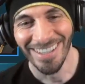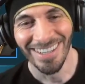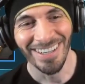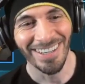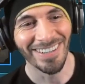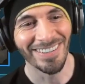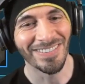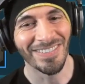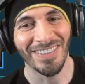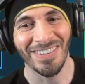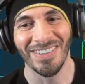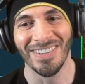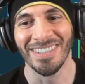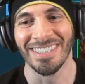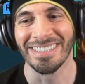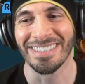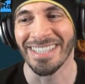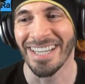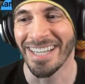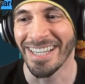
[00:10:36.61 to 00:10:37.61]
Of
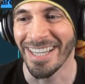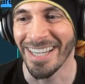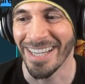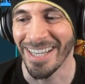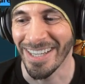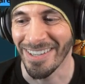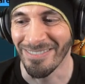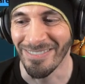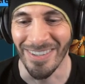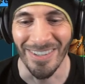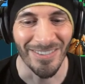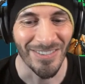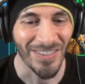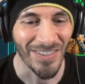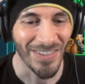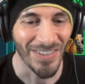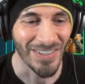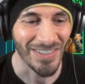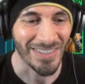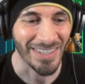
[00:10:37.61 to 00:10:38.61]
course I am. Of
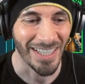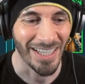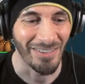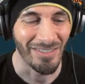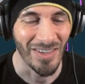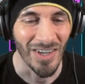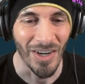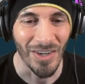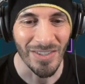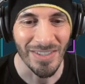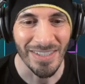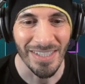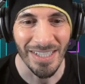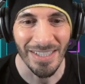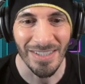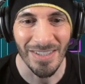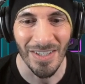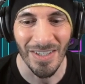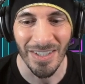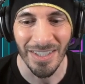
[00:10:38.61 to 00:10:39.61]
course I am. No
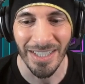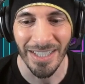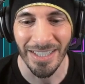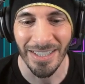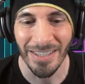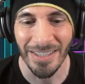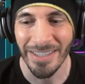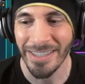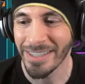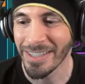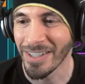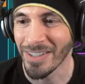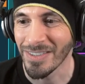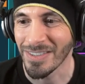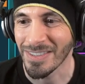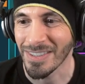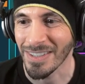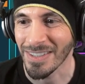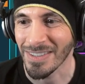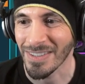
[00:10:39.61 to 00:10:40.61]
6-star gear. No
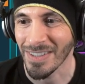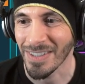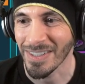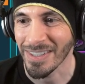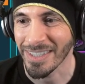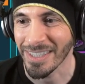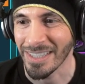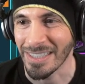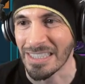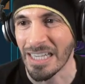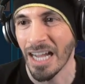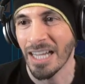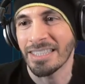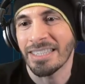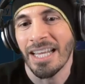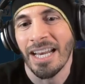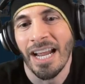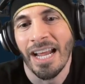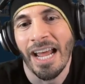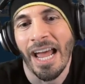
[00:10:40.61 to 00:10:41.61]
6-star gear. Not
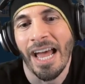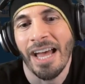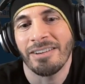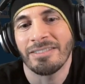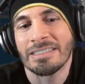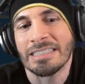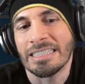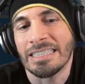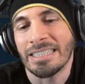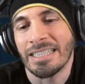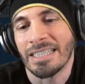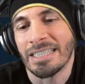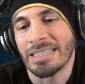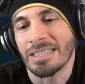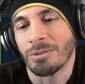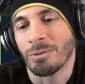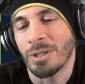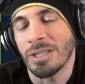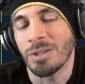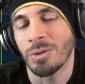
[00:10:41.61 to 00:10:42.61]
that I have
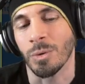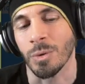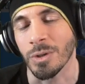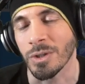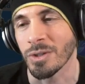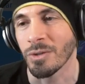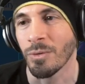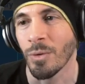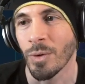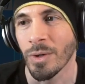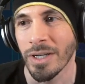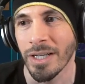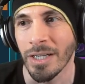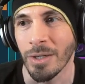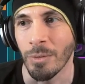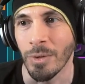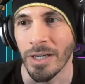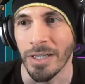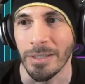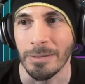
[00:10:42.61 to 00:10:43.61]
the resources for it
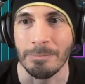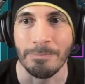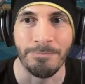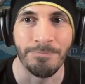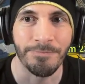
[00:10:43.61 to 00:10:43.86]
anyway.